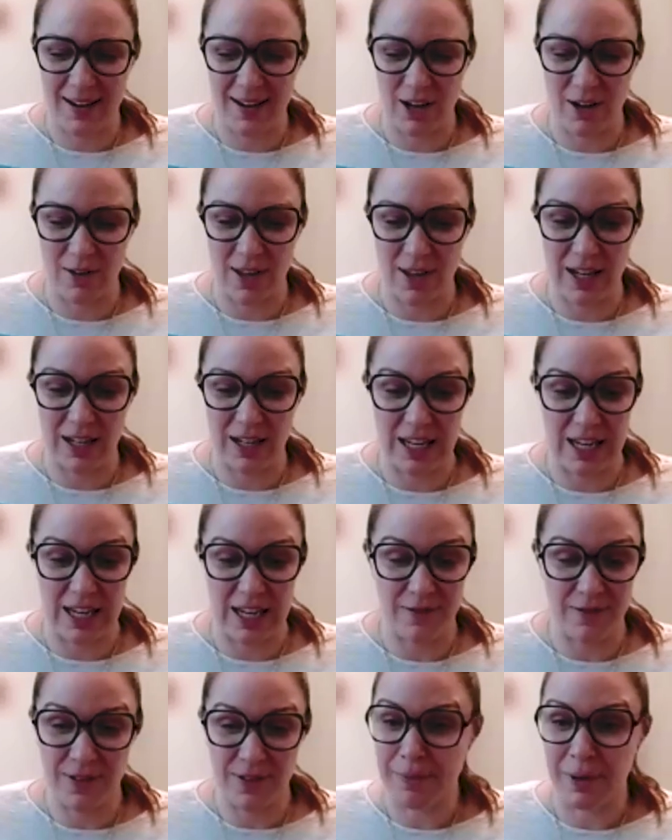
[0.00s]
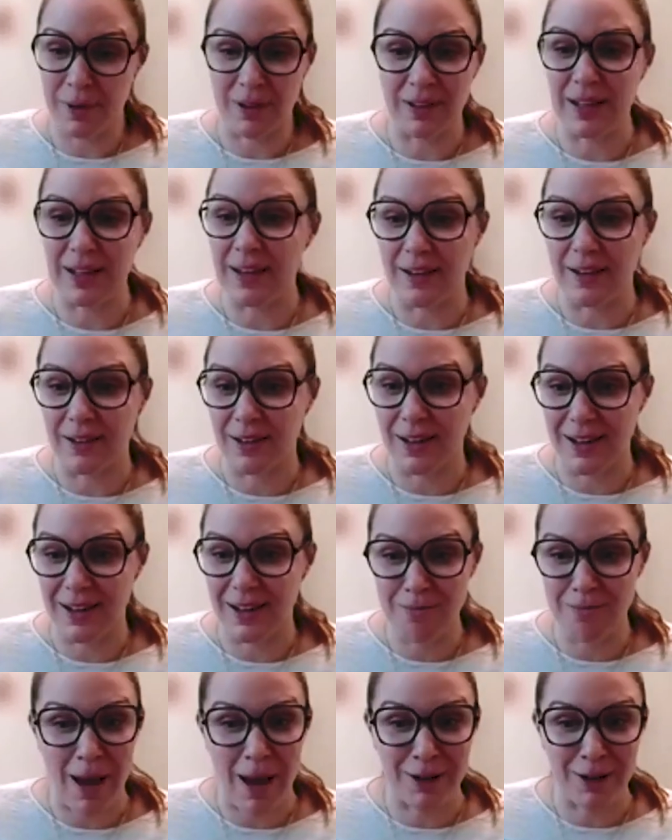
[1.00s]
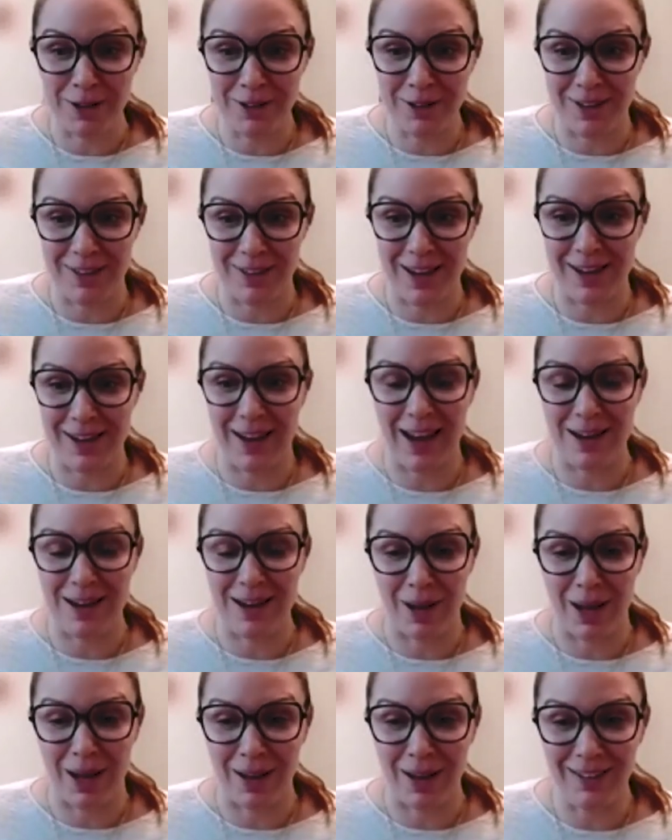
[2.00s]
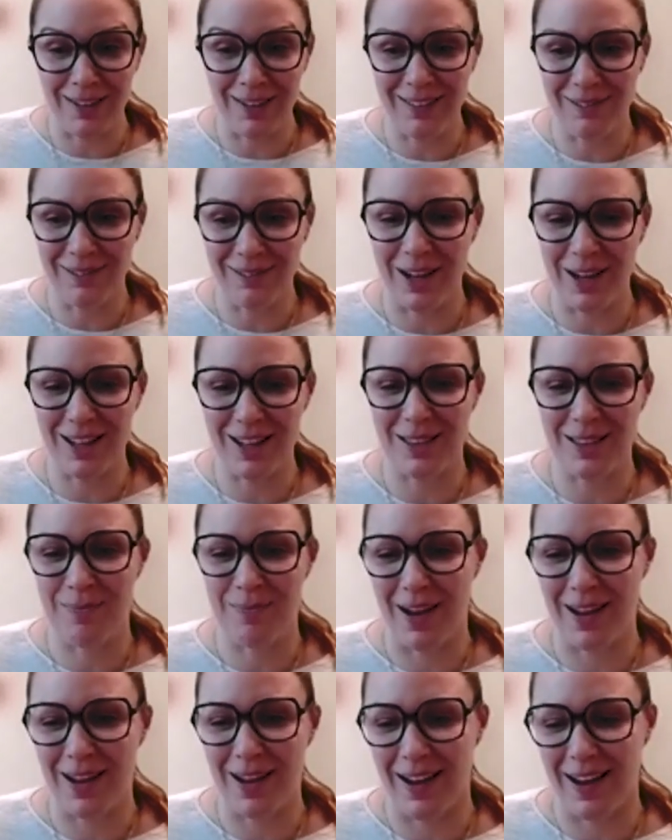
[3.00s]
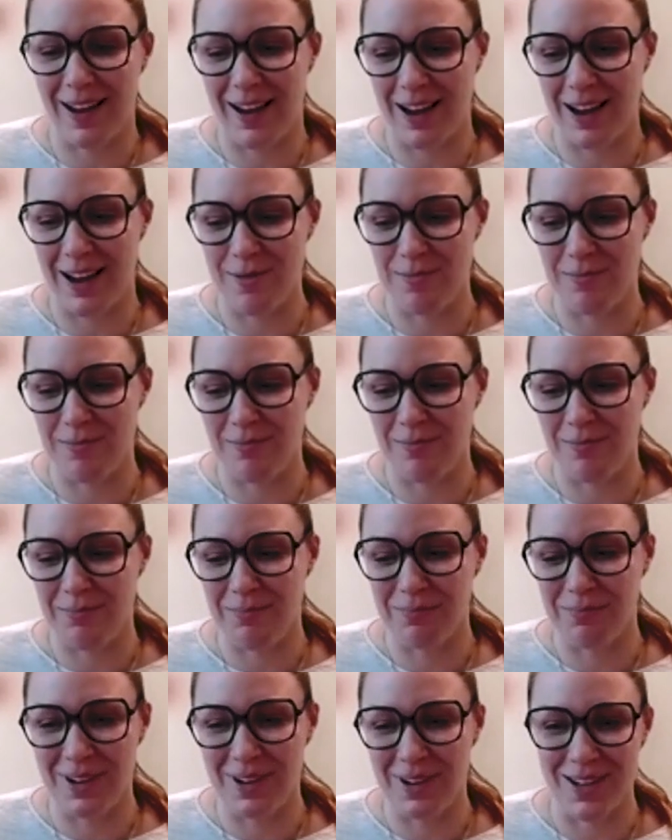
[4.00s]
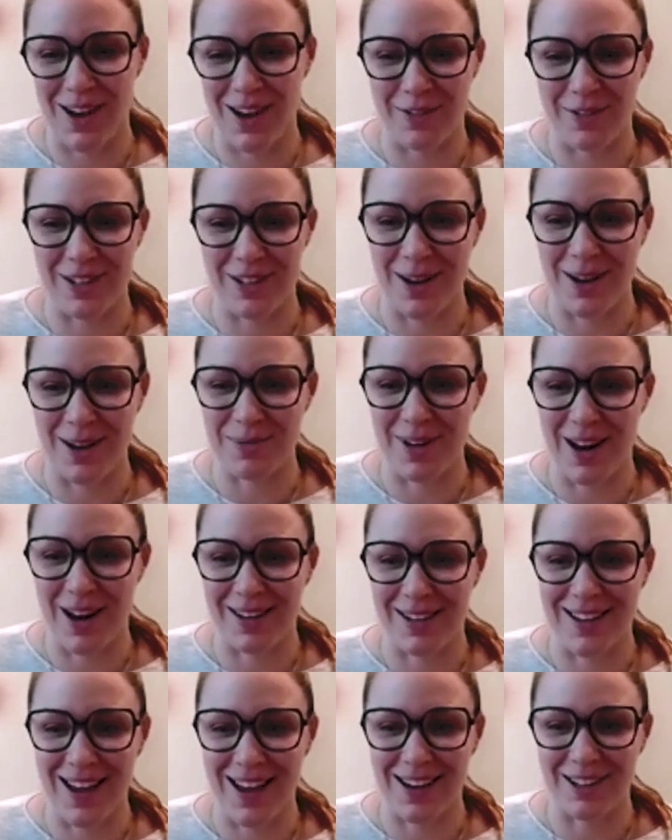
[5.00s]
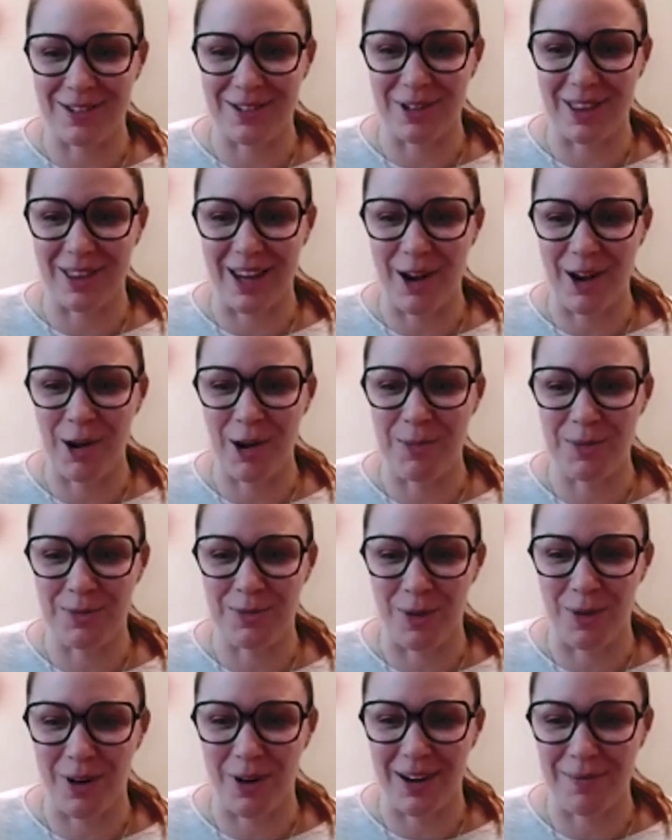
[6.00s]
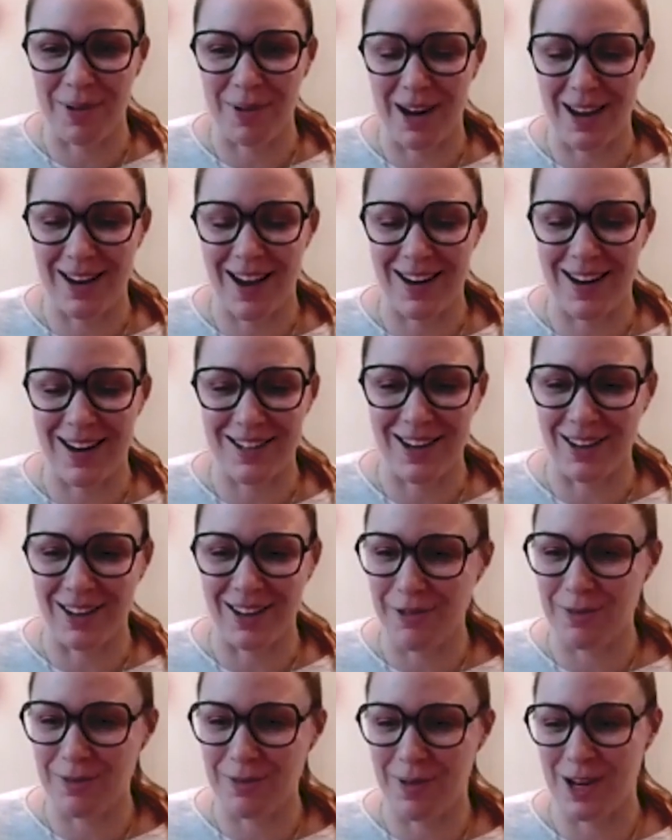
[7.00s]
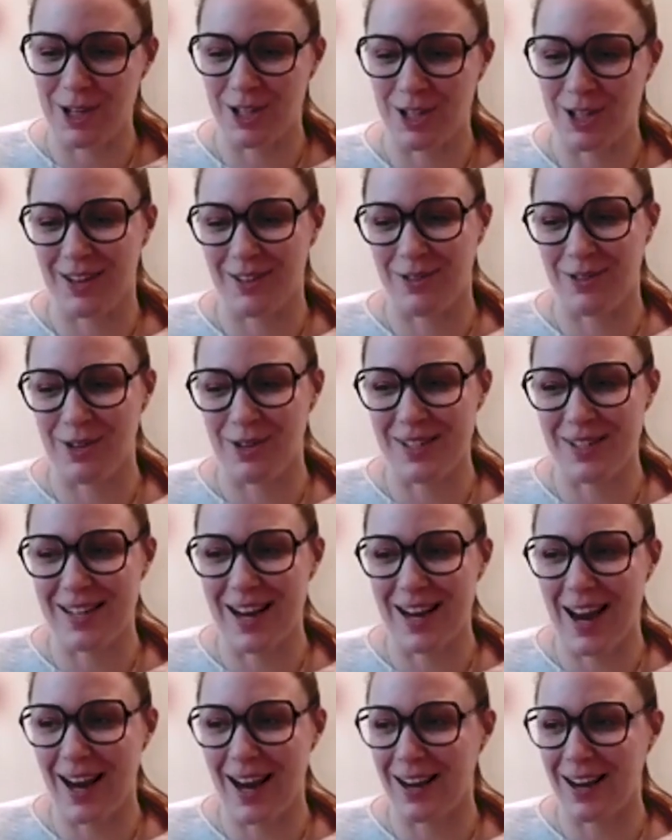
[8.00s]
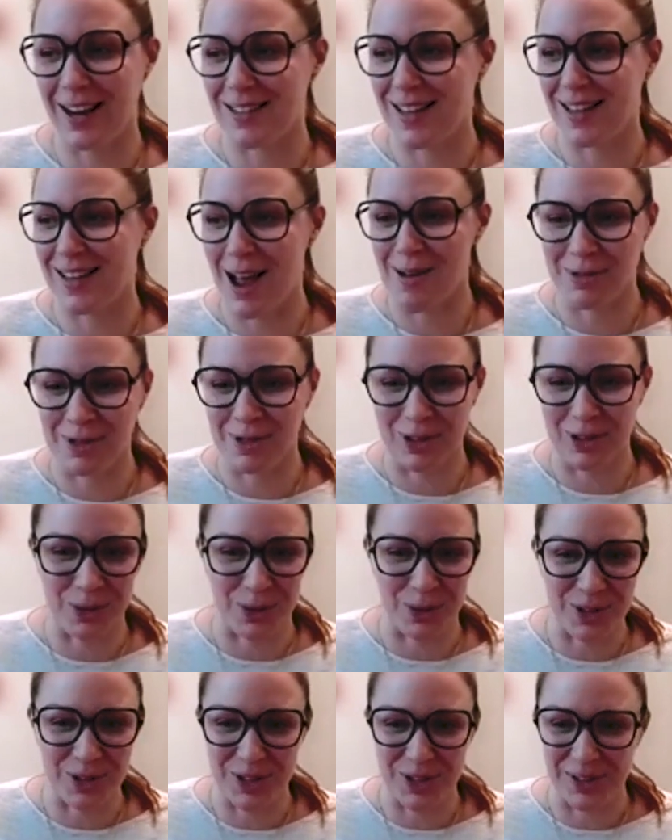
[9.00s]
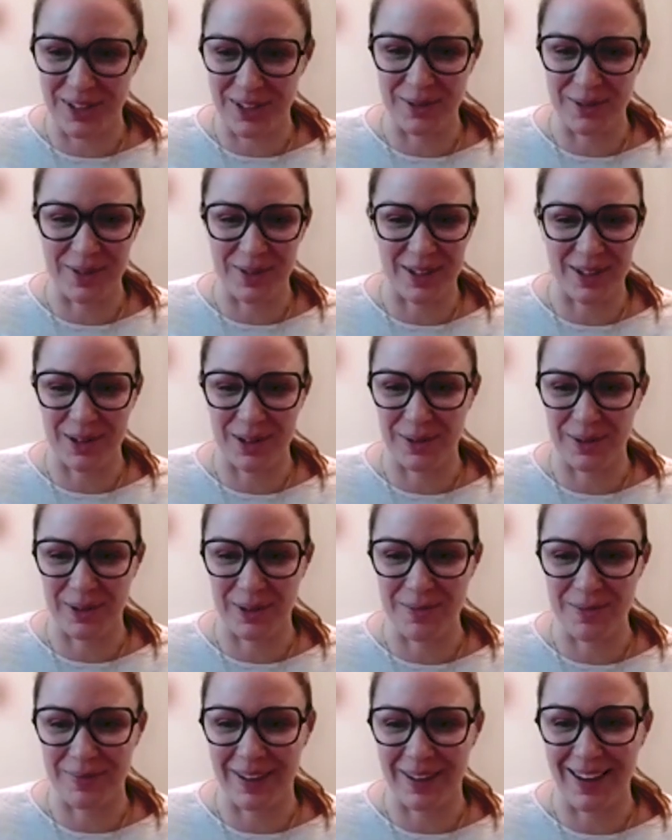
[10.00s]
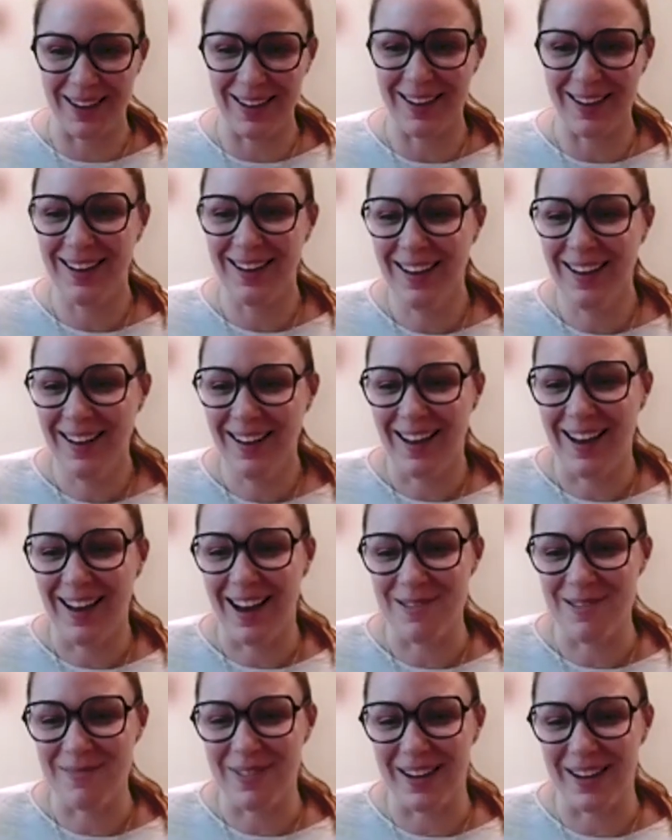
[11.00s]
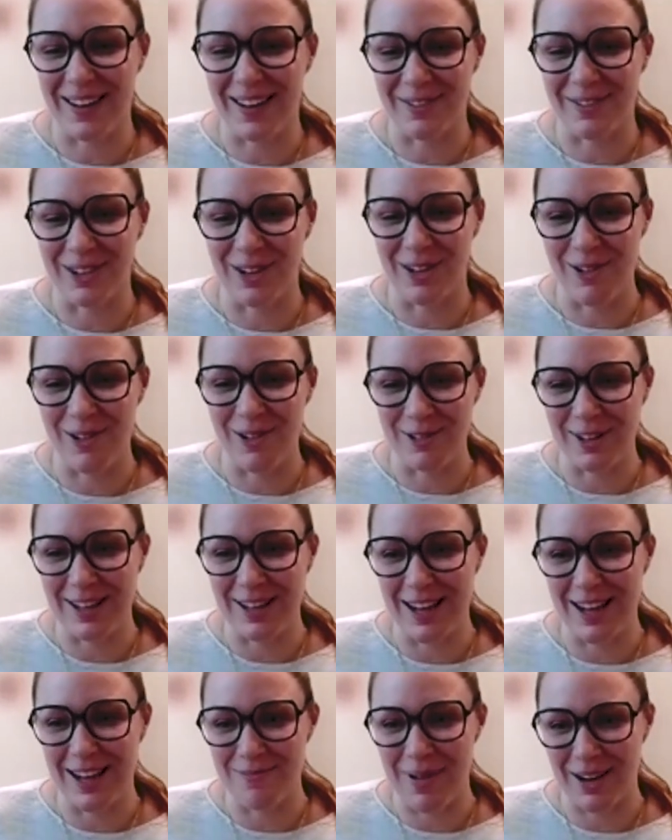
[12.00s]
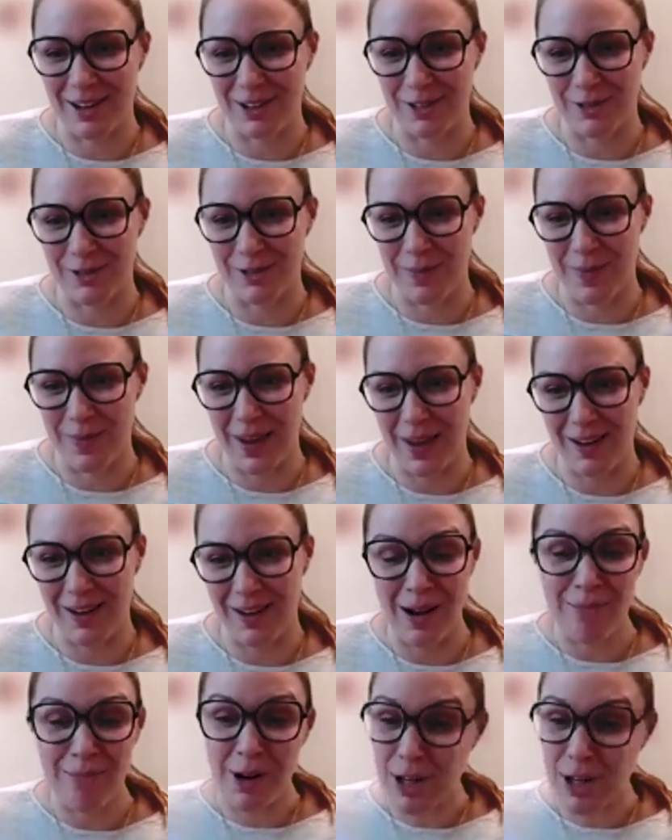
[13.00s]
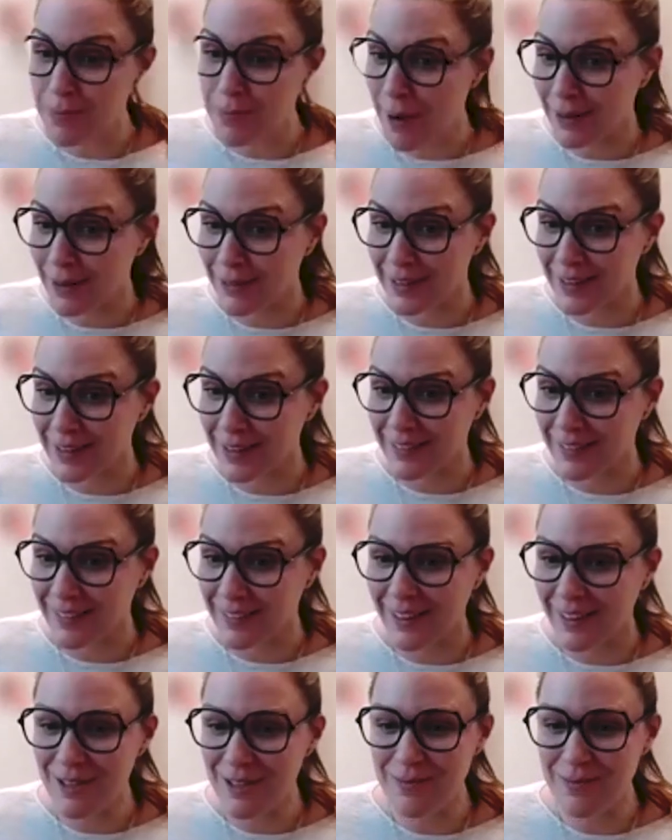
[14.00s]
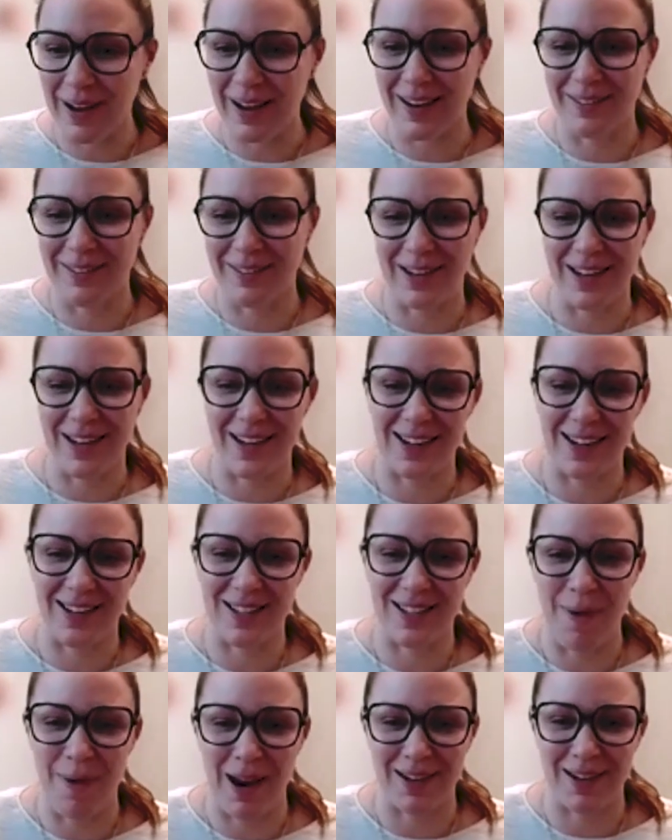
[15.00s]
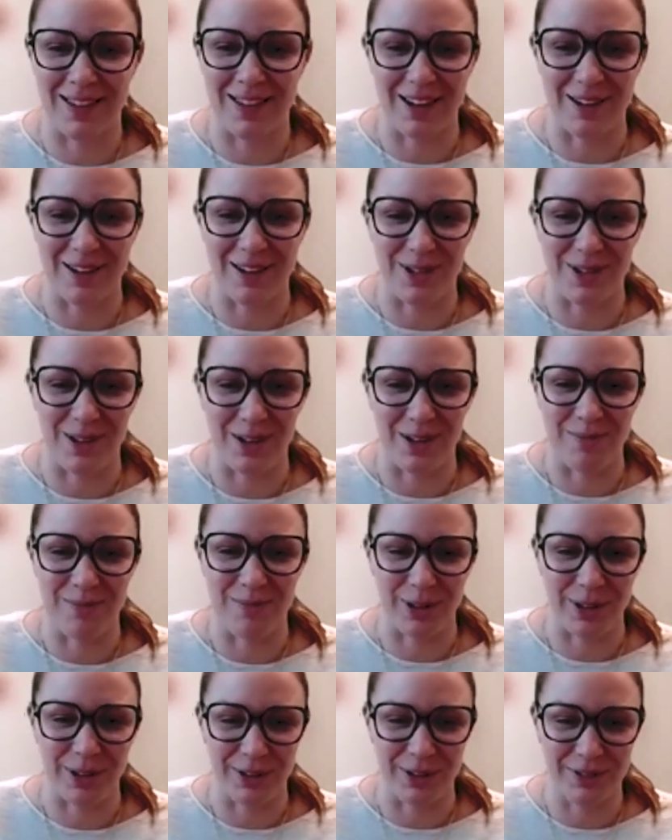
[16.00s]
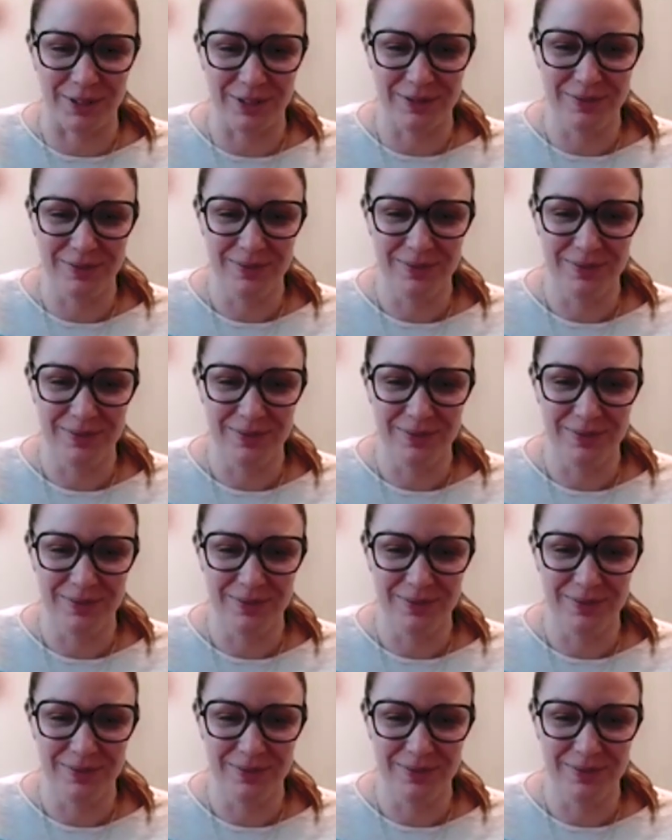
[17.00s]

you know, they leave typically hearing better than they came in with, sure. but um, it's oftentimes not exactly what they hoped for. But I, I, tell every patient the first day is the absolute worst you'll hear with the cochlear implant. Um, and it will only get better from there. How much better, we don't know, but we expect that it will improve.